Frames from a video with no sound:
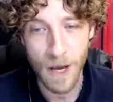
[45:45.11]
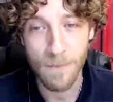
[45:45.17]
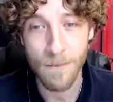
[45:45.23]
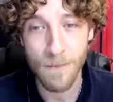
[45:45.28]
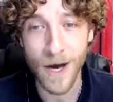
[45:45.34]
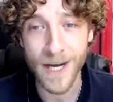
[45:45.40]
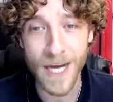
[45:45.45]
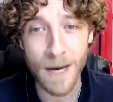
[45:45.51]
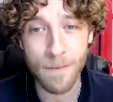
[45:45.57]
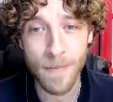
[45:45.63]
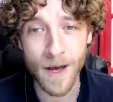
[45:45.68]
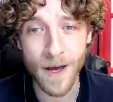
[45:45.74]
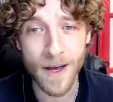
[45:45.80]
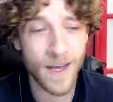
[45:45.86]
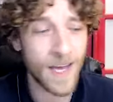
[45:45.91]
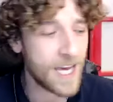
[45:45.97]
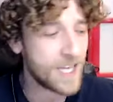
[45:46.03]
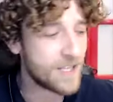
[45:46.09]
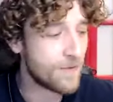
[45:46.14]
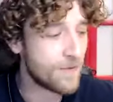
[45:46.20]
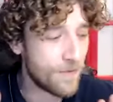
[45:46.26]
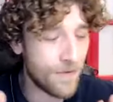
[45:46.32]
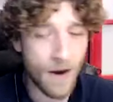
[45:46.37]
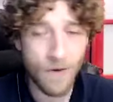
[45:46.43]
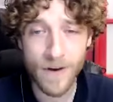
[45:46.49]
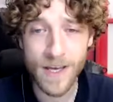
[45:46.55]
My number is
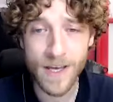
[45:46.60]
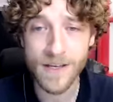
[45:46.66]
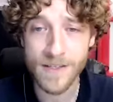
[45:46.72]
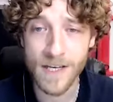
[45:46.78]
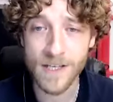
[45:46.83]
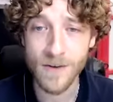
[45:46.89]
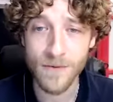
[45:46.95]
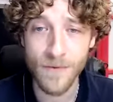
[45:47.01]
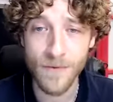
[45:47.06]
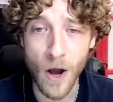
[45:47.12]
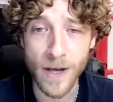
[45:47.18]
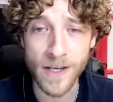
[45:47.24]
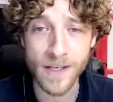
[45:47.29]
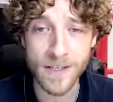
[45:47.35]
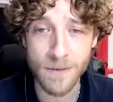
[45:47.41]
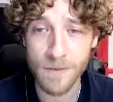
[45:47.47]
very easy to find.